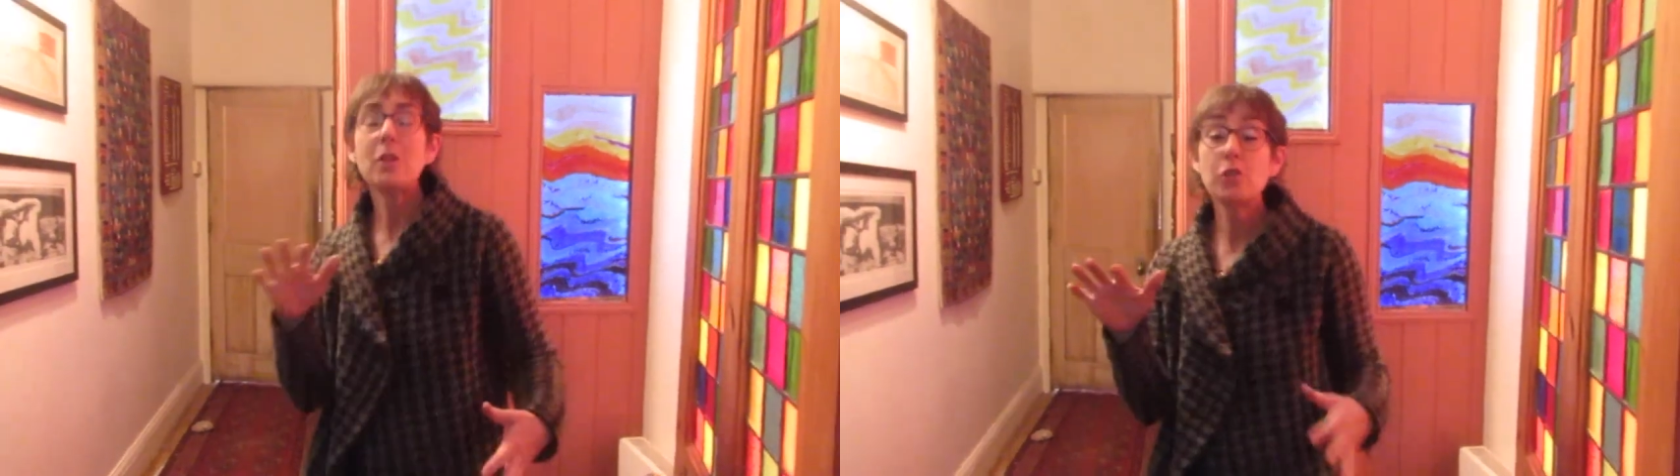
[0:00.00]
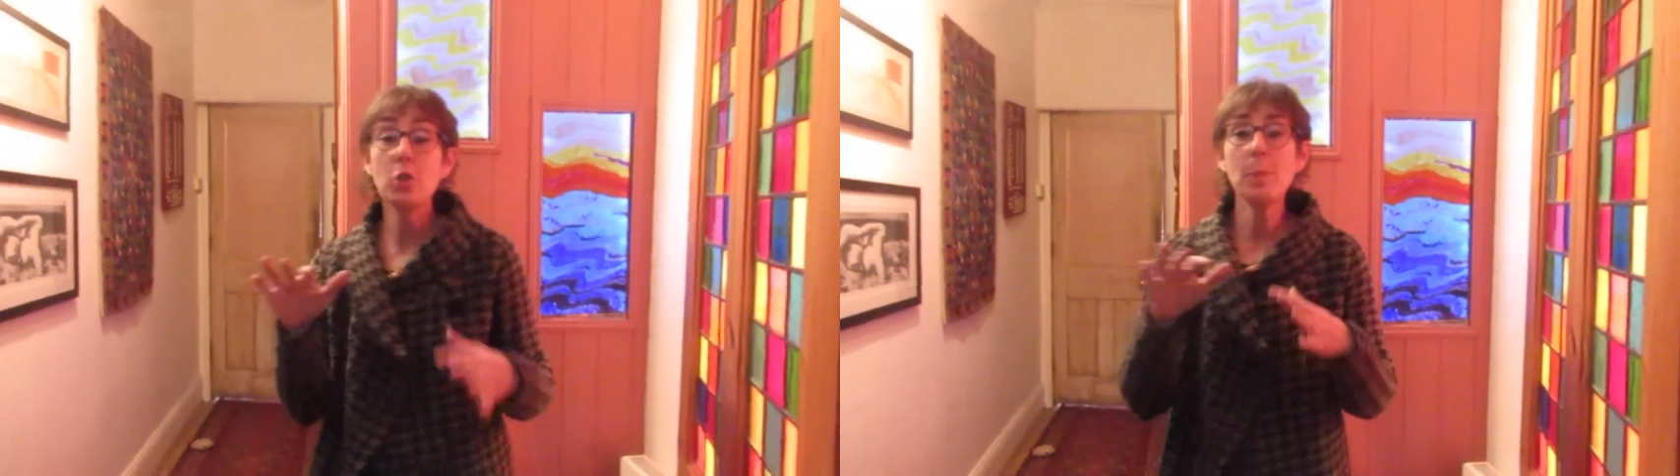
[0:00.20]

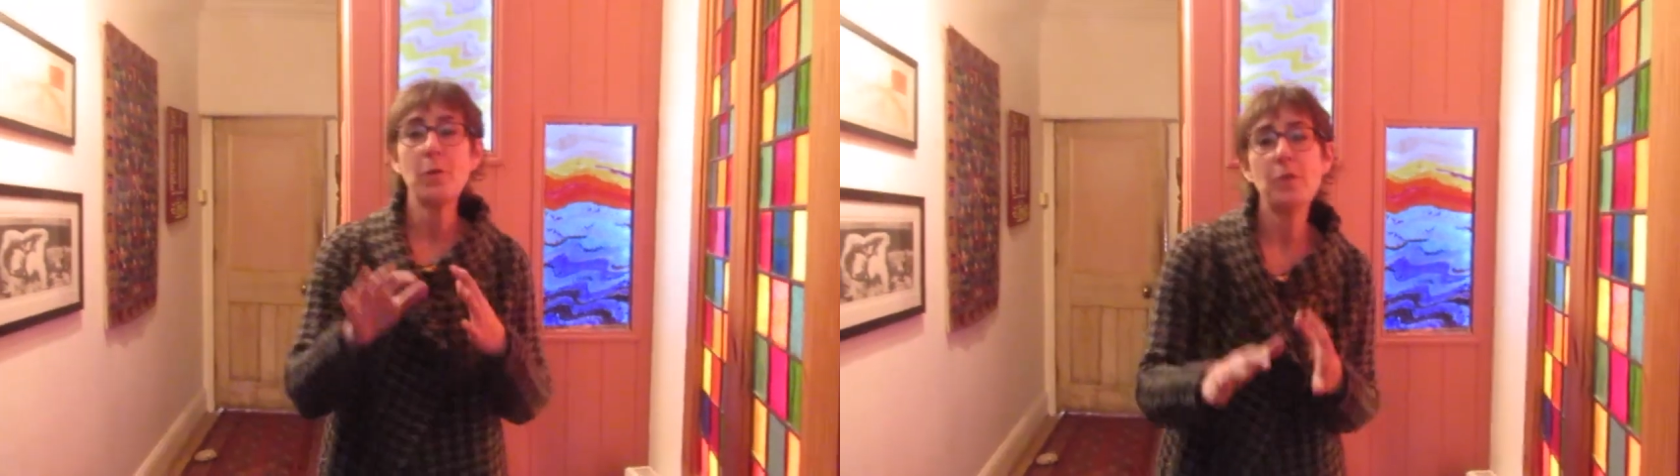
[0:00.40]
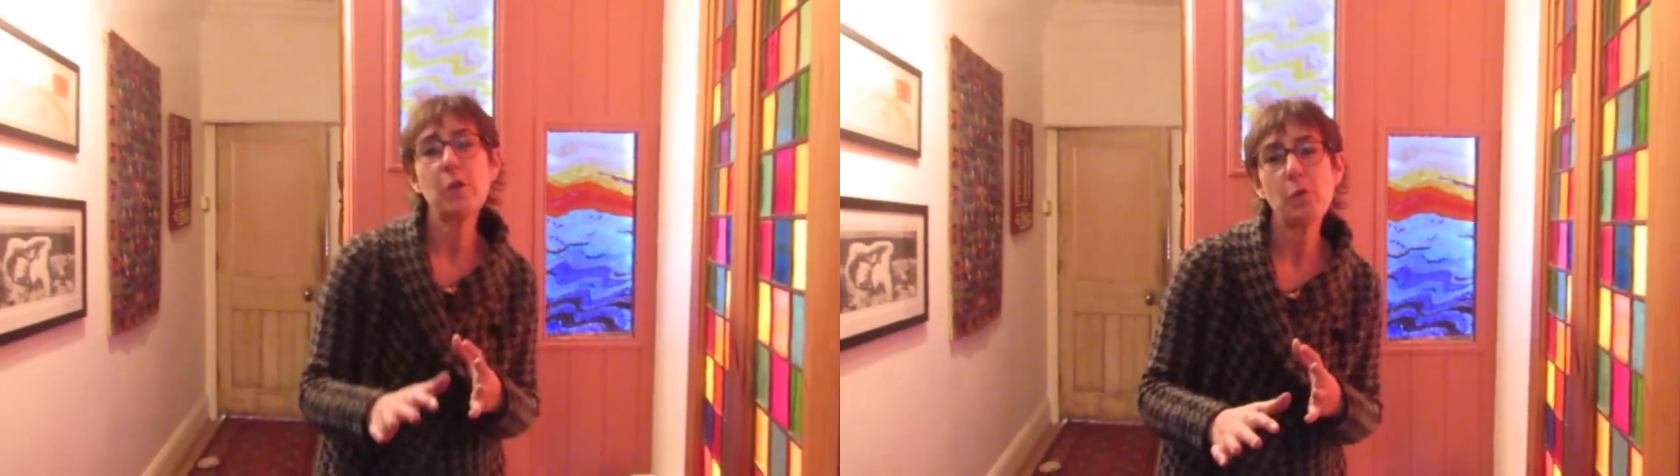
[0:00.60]

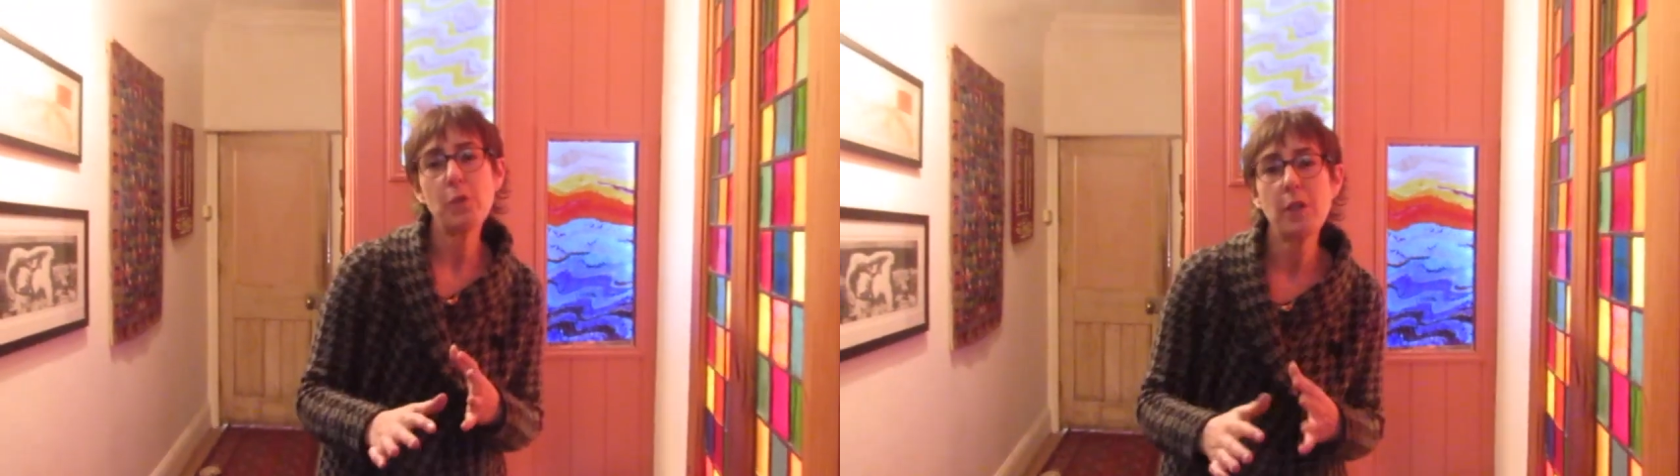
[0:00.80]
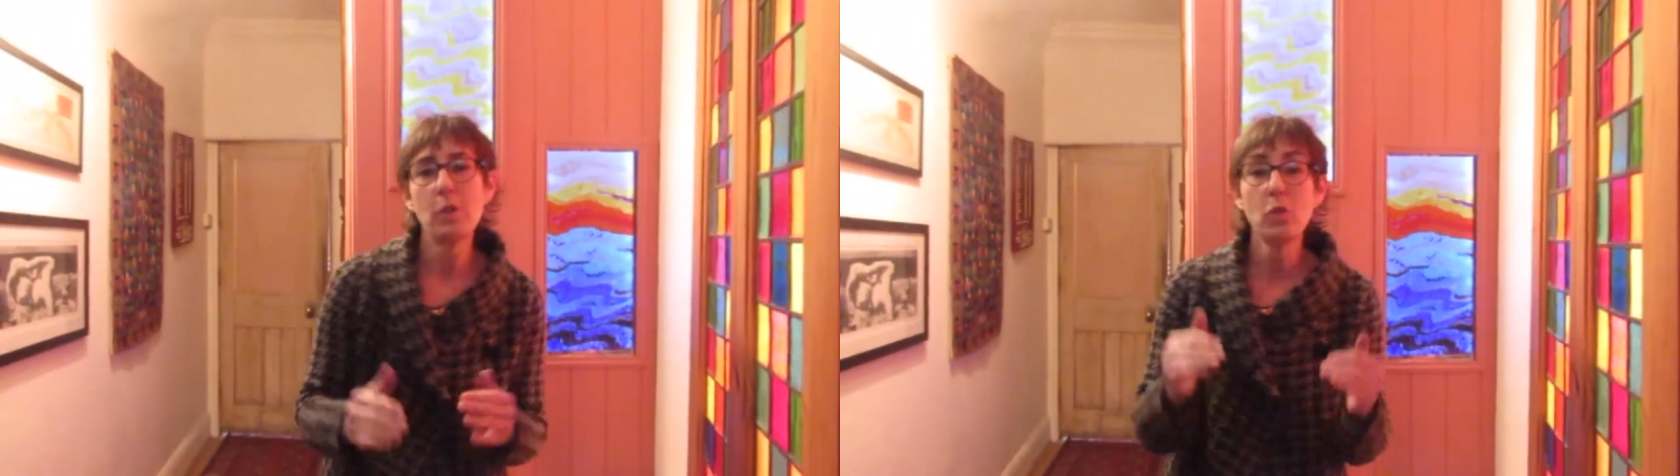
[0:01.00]
superficial
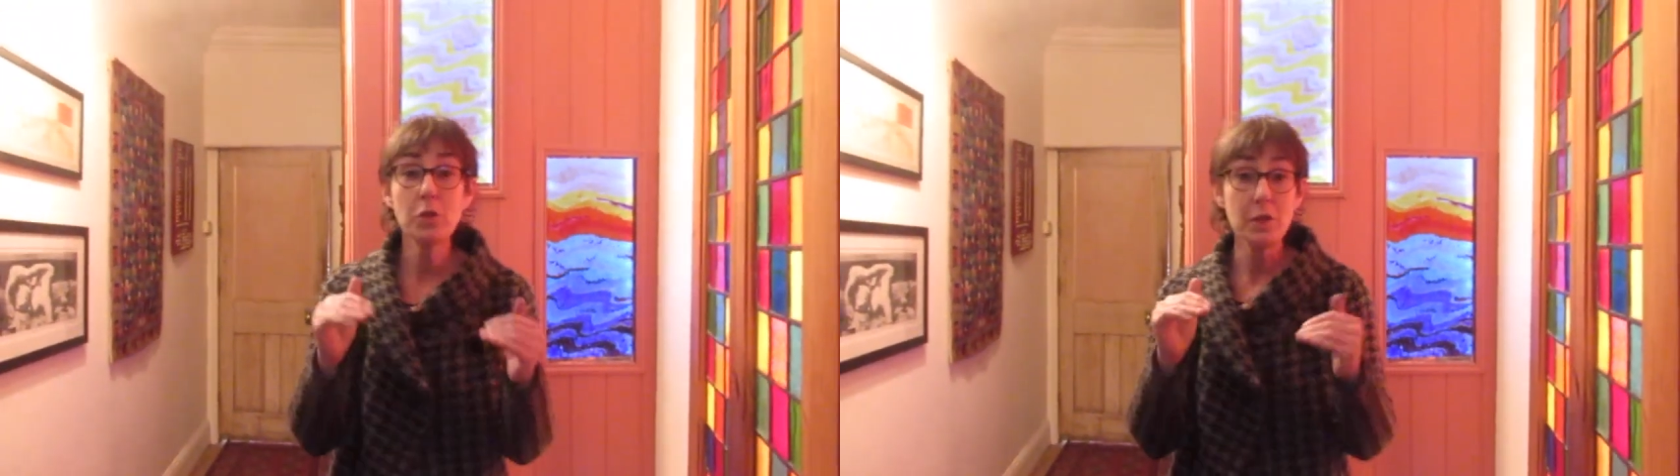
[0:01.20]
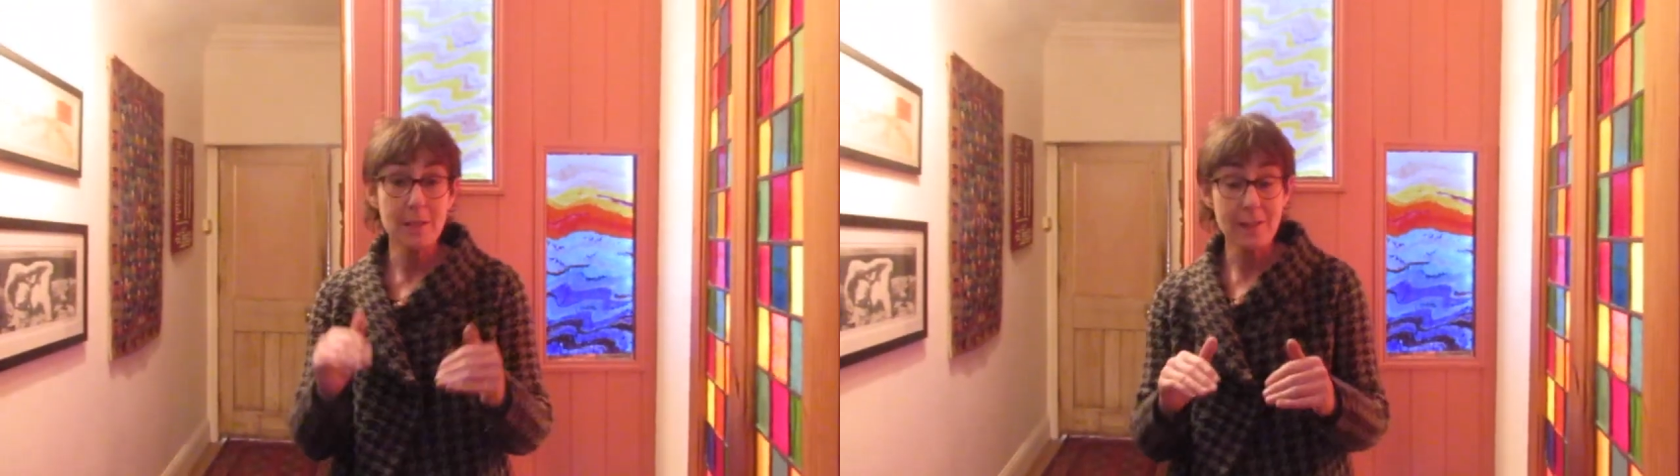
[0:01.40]
video, not
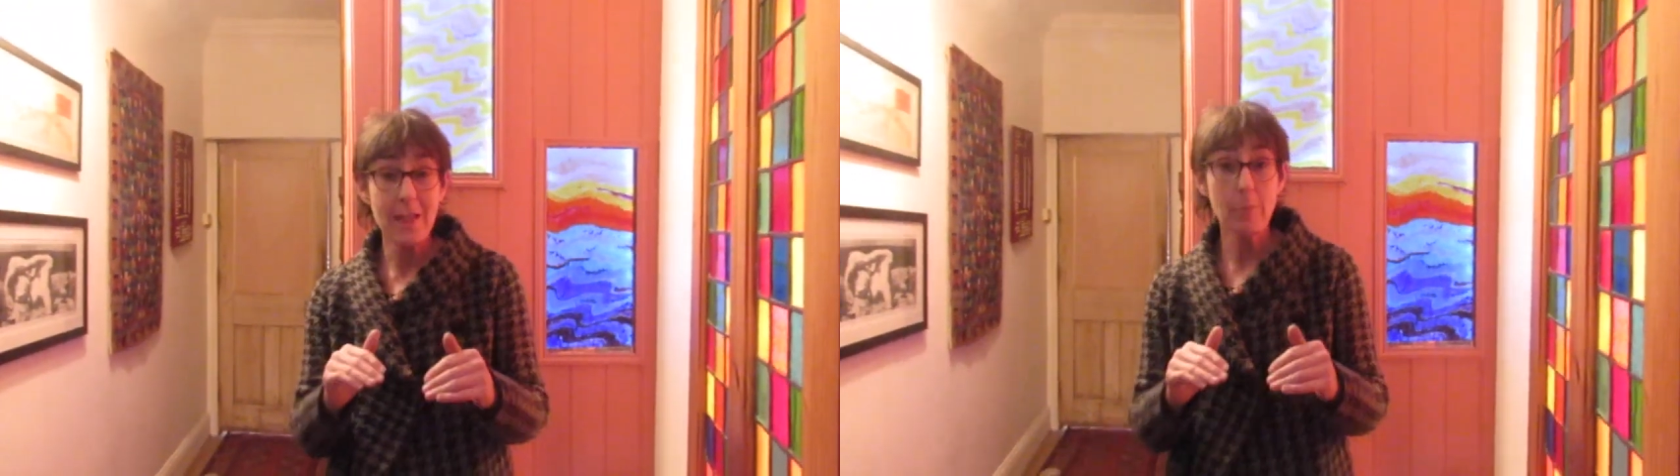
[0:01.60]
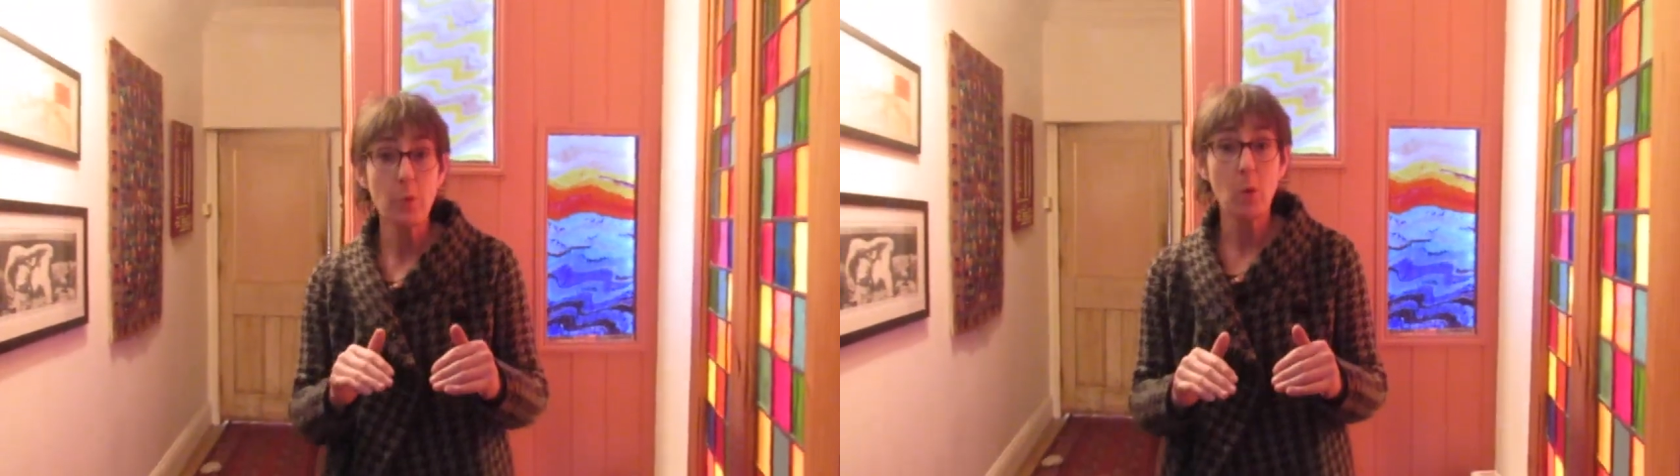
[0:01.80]
an
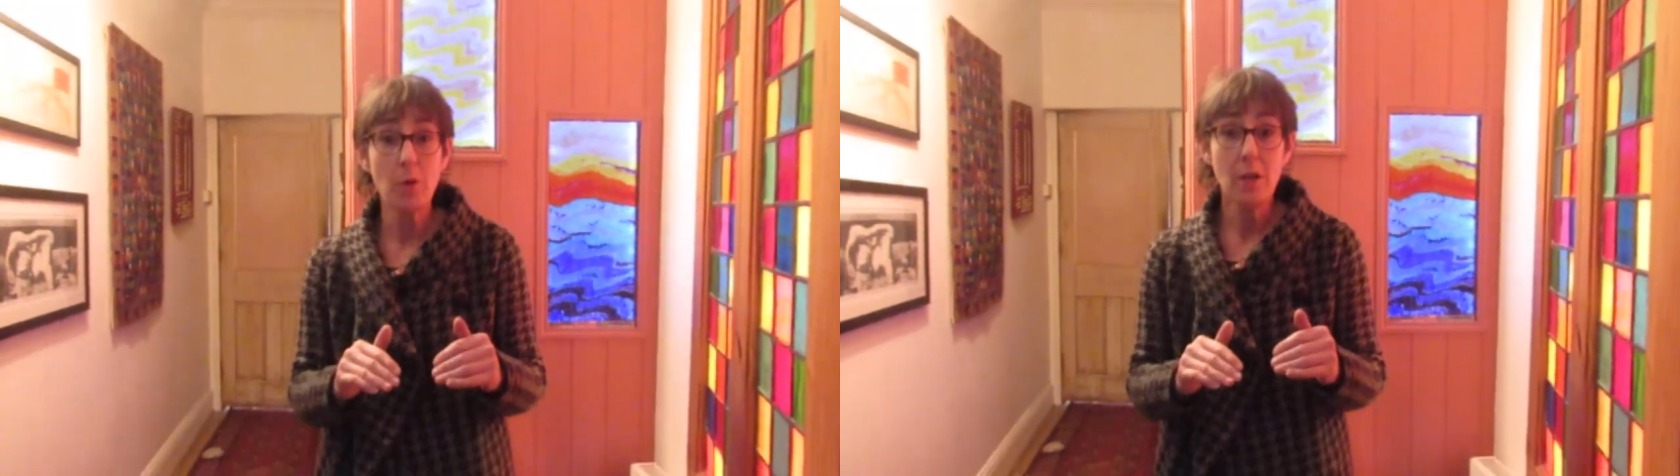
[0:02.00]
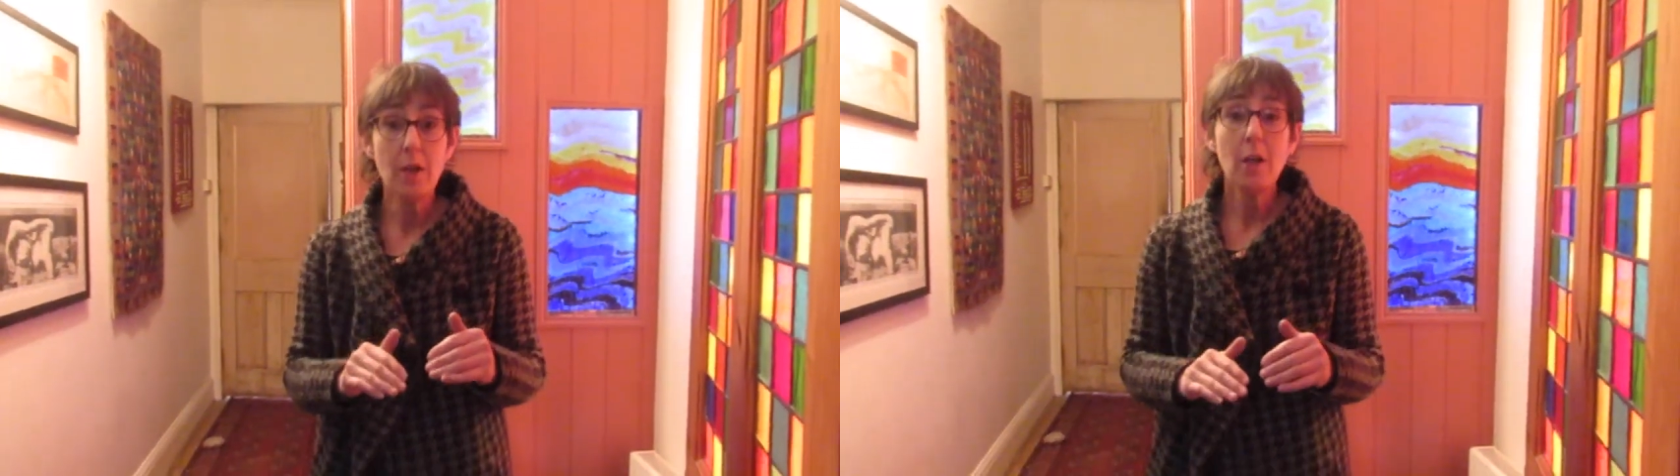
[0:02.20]
in-depth one,